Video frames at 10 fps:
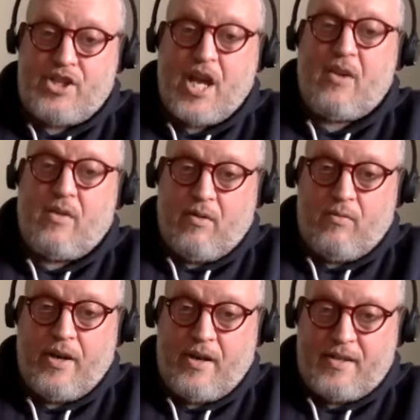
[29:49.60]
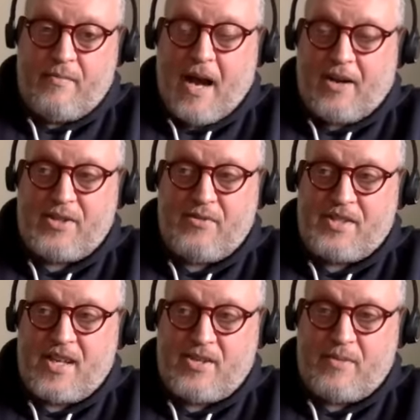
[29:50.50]
In general, we're in a democracy
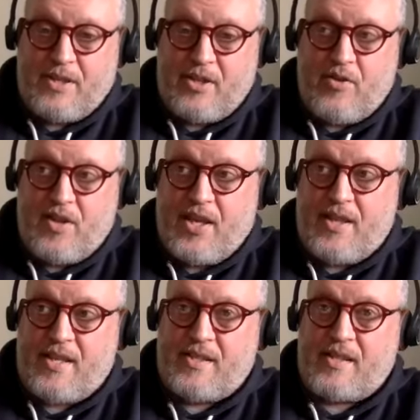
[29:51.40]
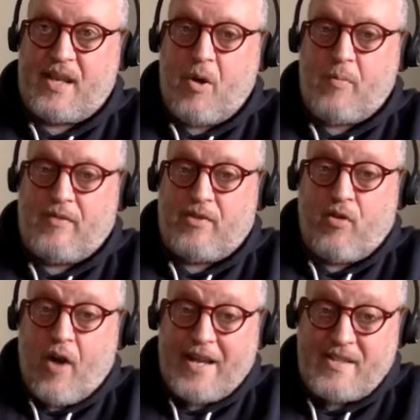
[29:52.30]
recession, but do you think this is a moment of
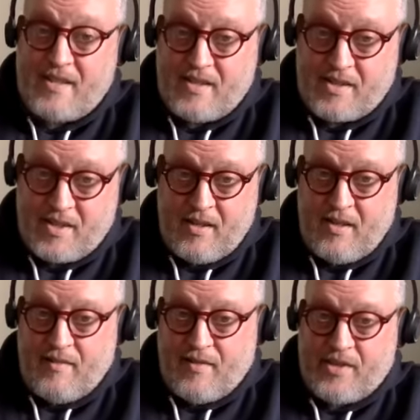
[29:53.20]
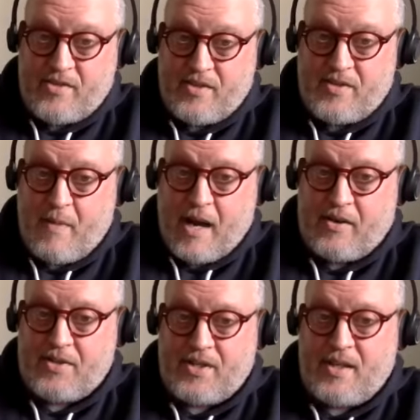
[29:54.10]
crisis for Israel's
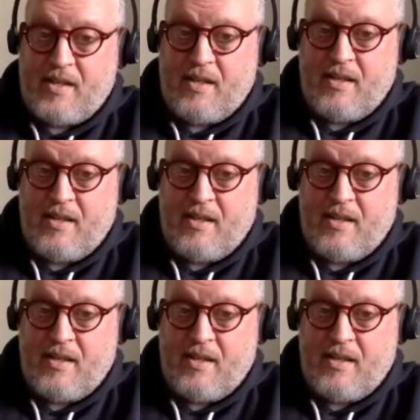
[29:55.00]
democracy?